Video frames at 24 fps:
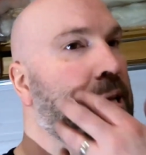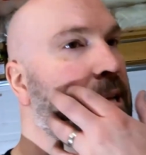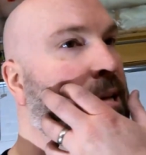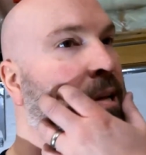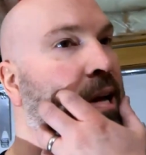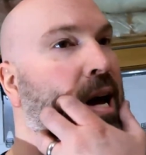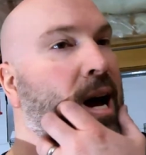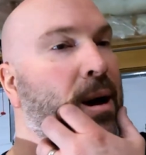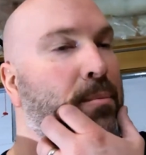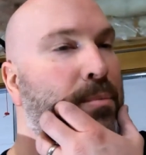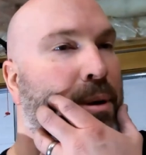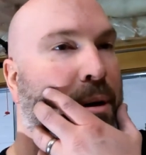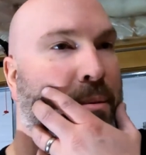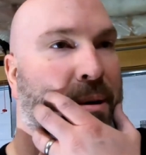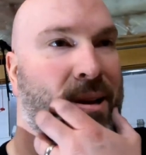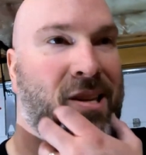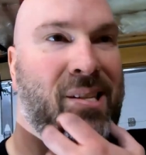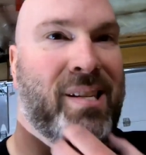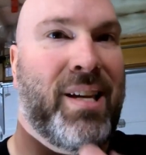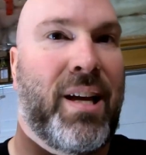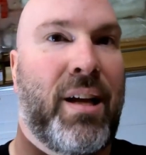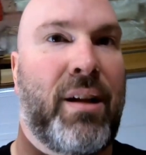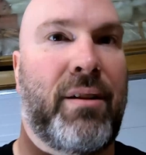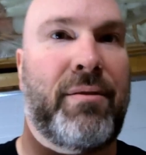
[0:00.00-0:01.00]
up by
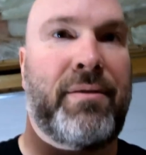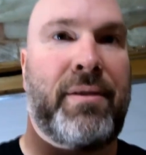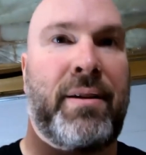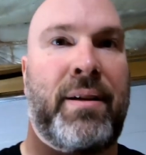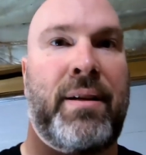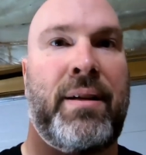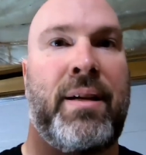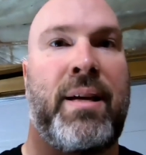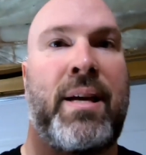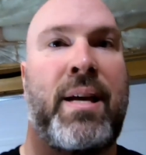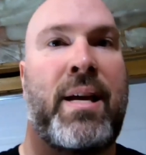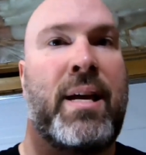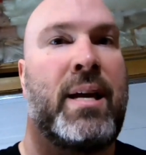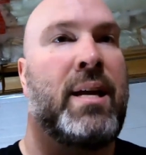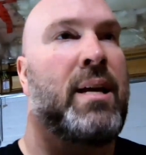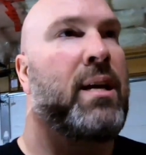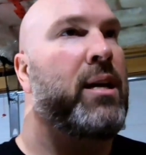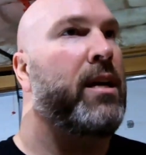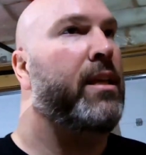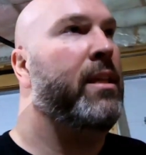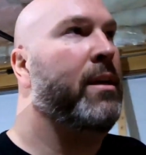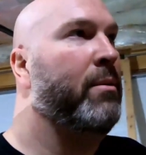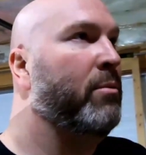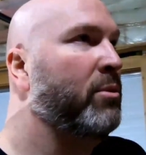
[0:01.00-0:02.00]
myself,
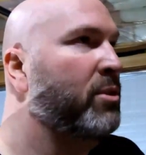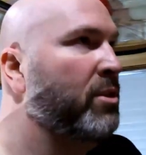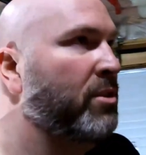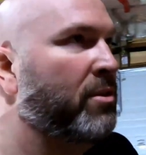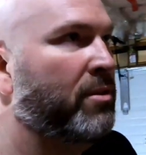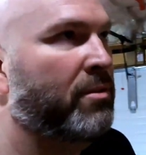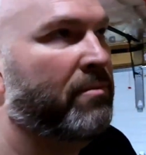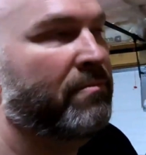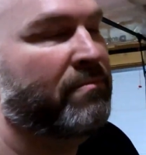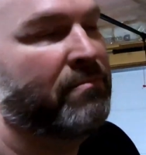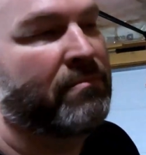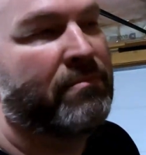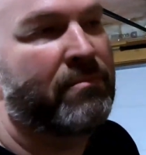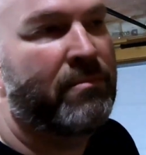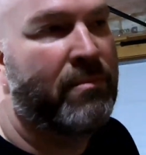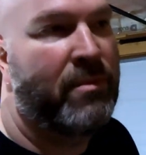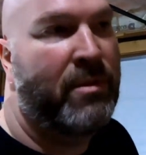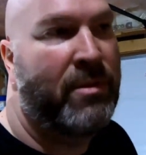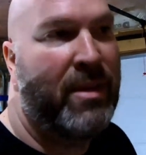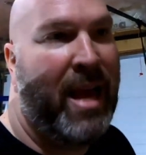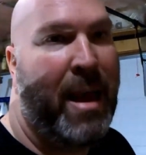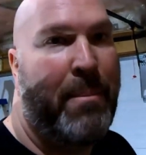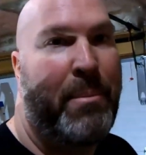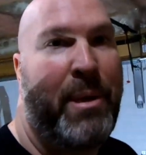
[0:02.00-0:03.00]
and then we'll just
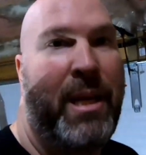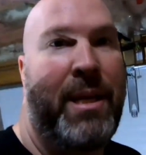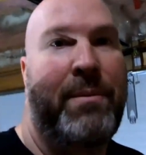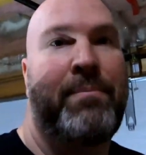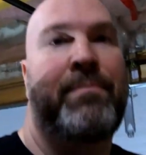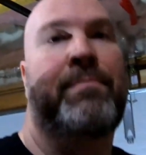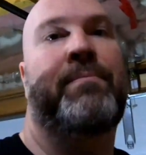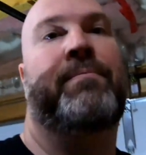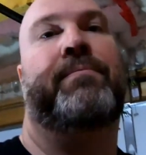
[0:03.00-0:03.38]
zap it in.